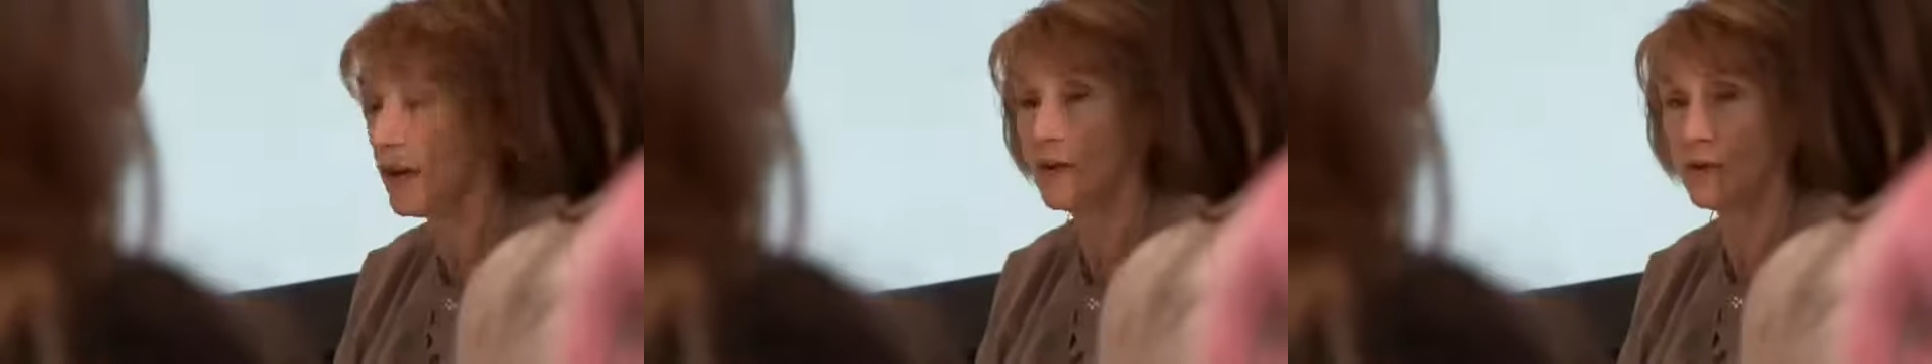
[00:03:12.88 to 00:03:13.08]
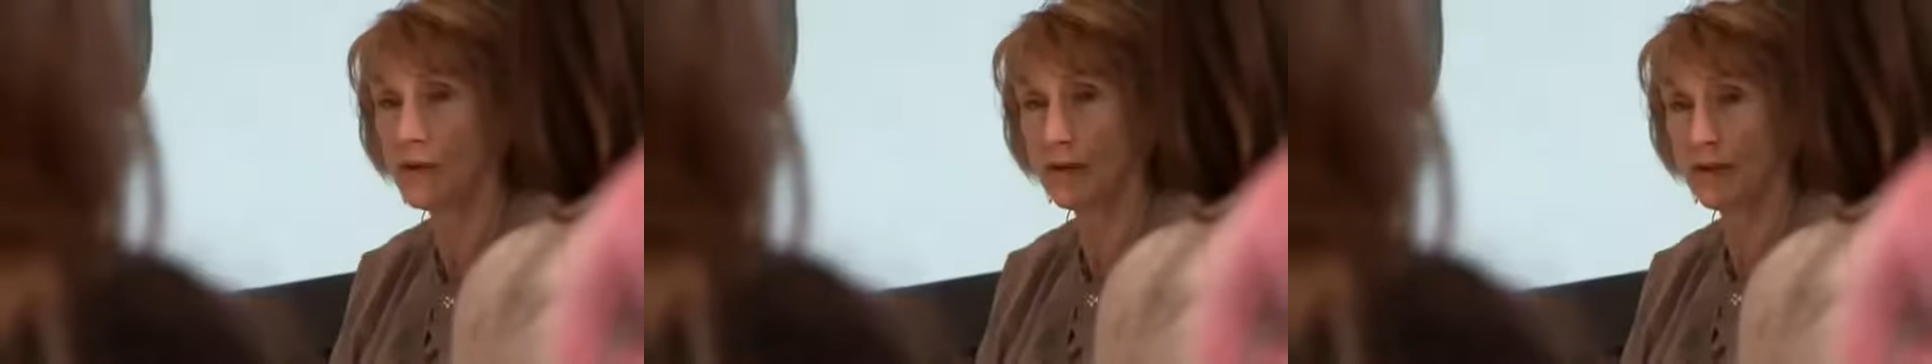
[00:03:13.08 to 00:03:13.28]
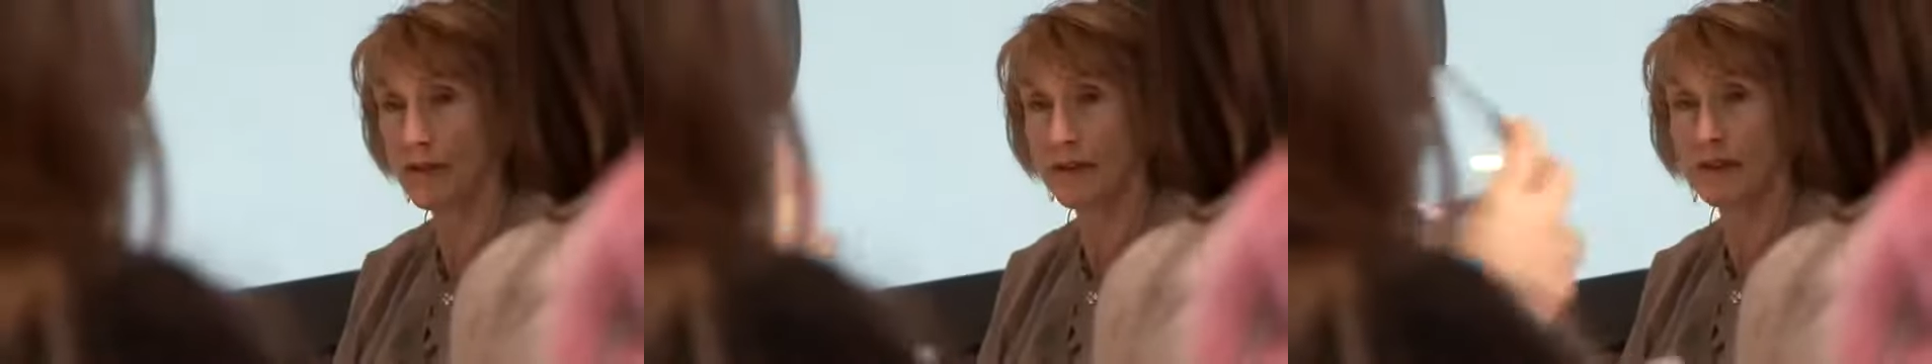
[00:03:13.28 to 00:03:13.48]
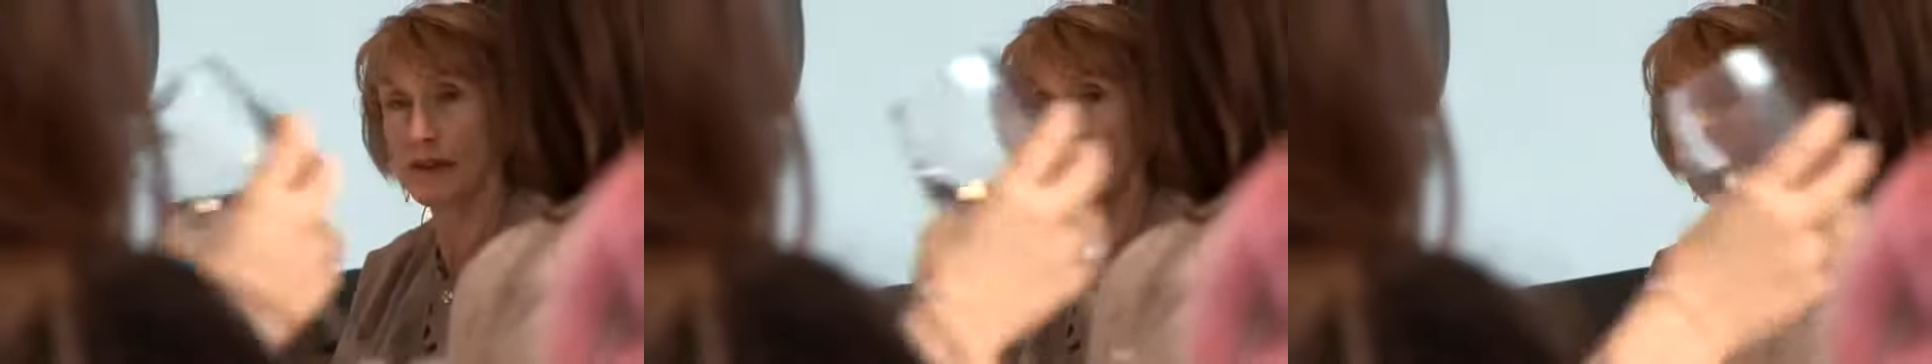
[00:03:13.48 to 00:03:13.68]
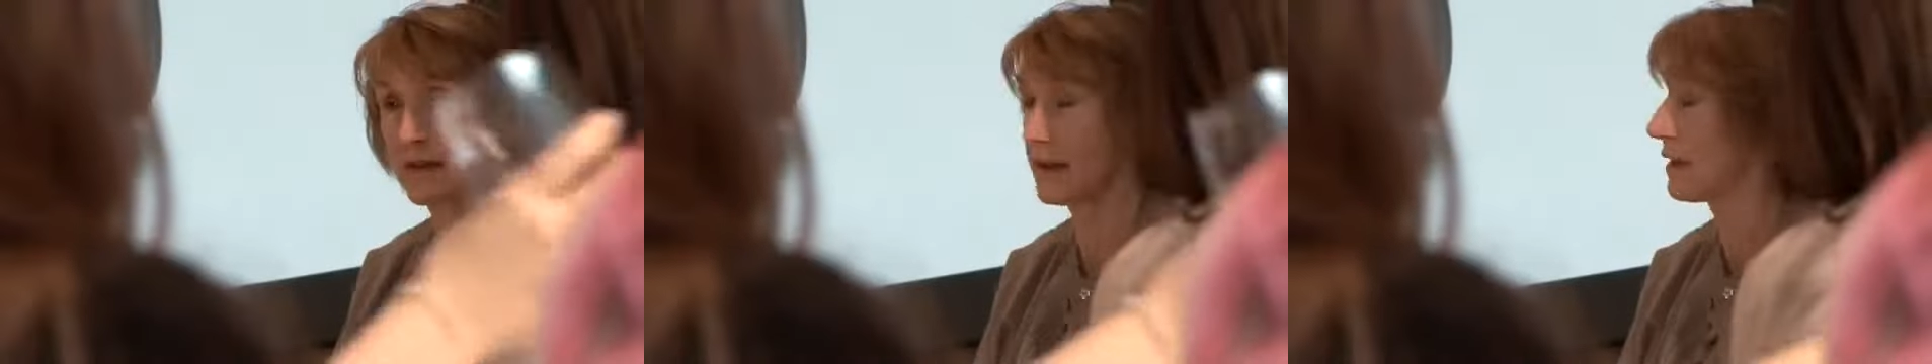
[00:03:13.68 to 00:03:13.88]
and all of the
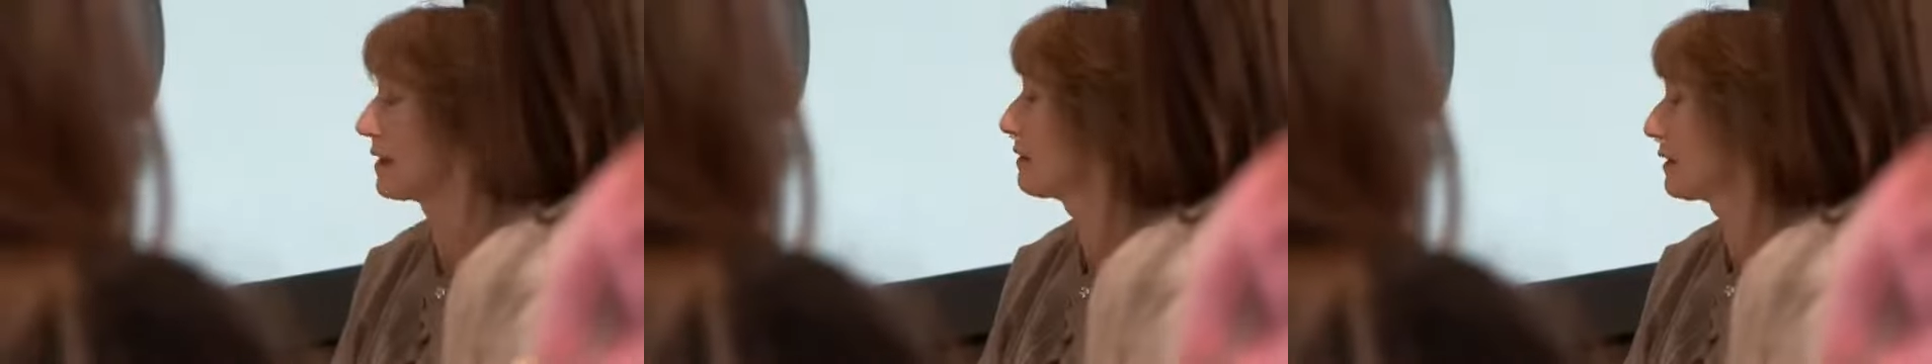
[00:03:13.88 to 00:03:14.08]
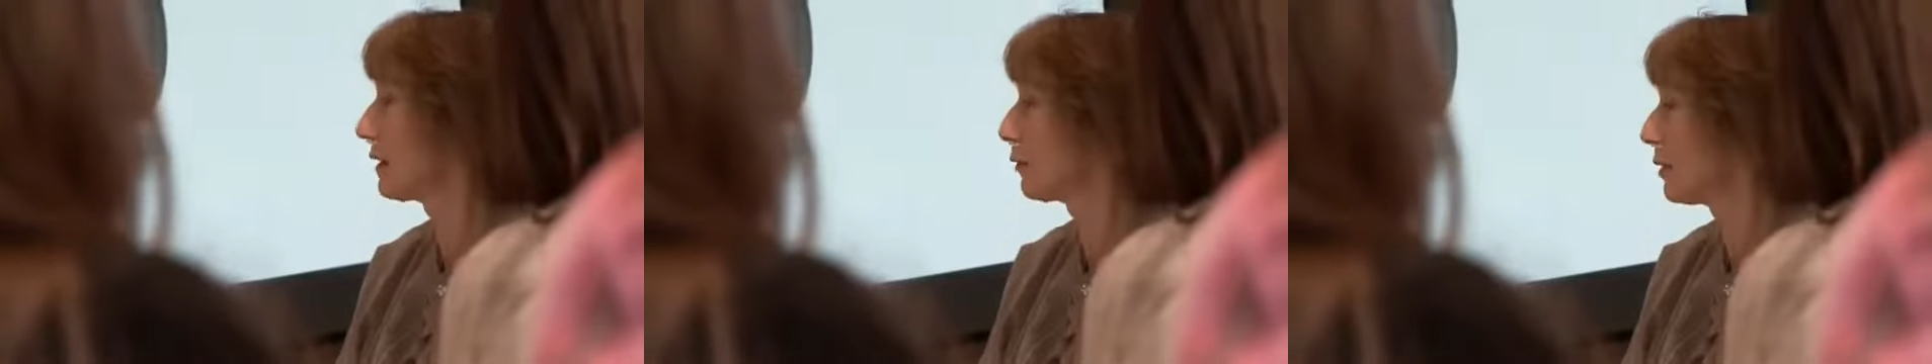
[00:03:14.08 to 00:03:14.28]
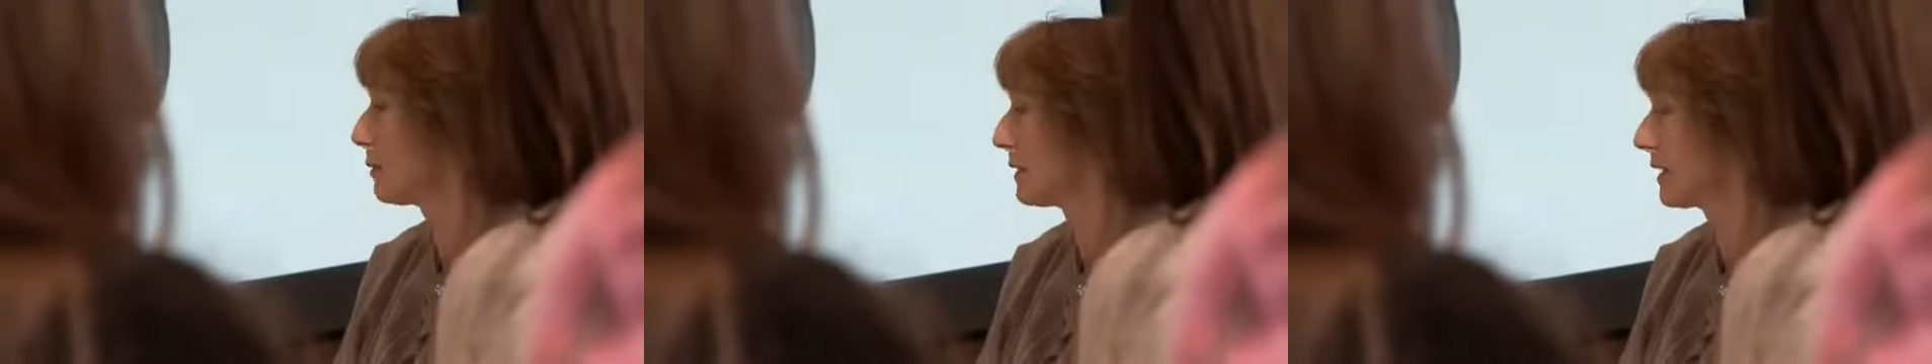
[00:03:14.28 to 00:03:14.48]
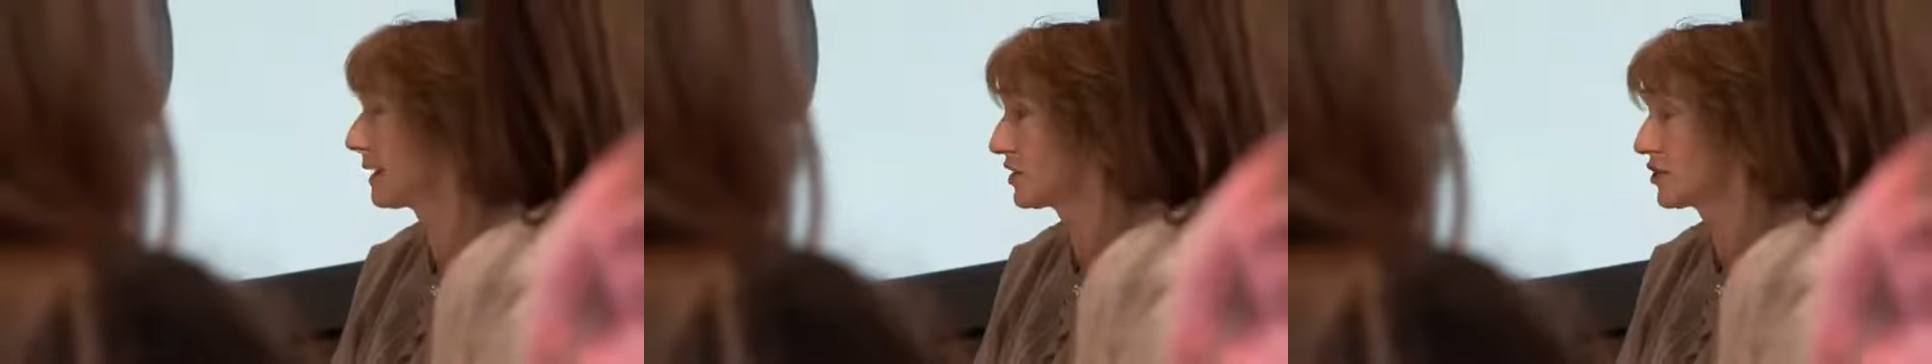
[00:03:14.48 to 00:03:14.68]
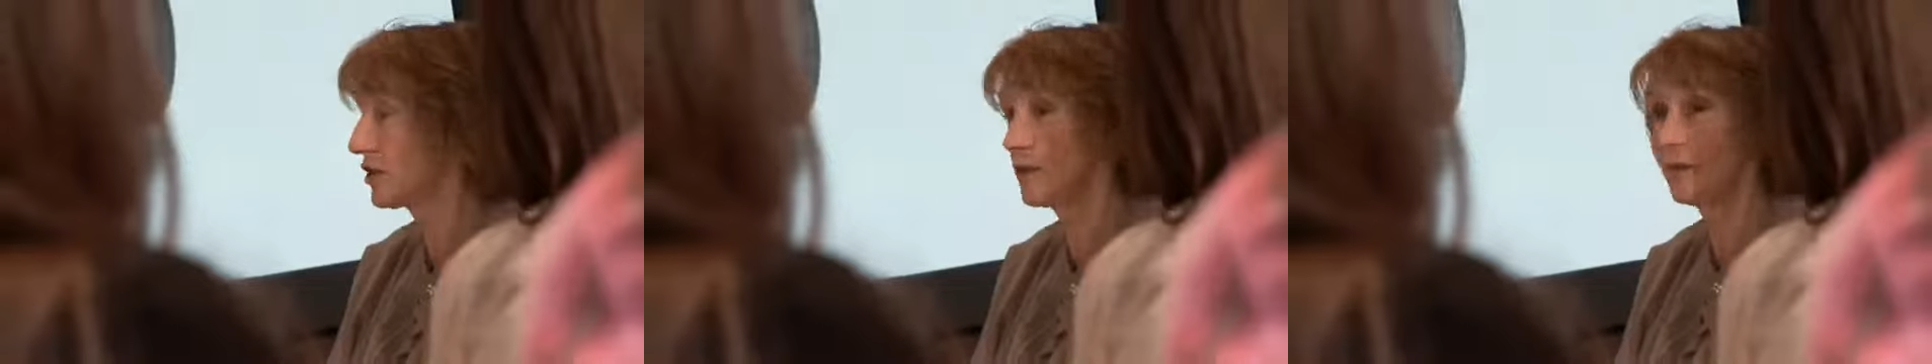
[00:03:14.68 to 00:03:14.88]
things that I think women
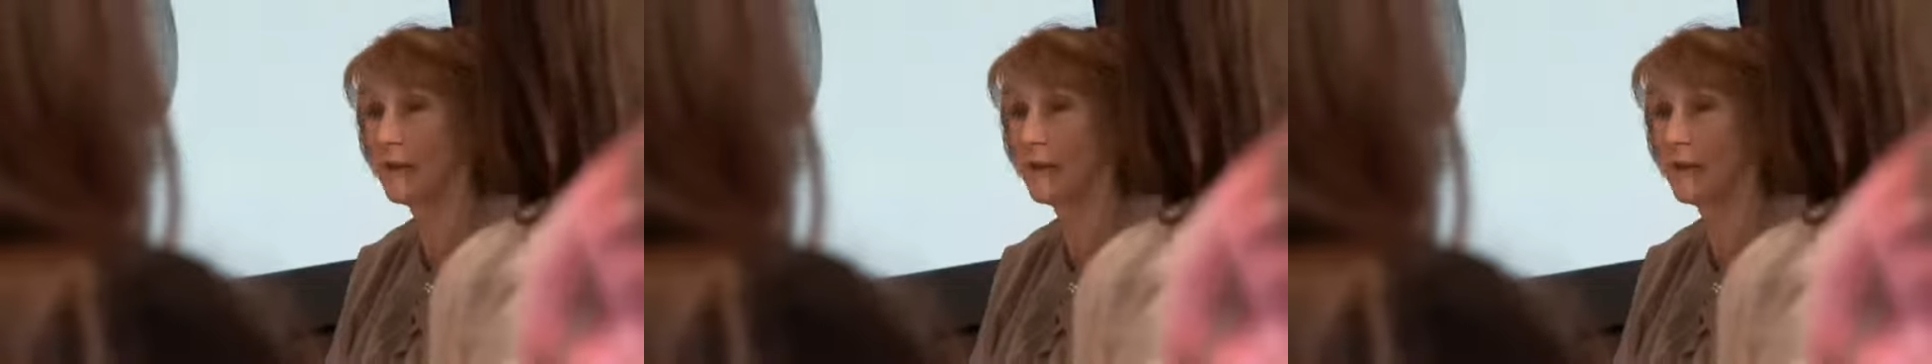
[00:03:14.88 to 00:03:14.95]
actually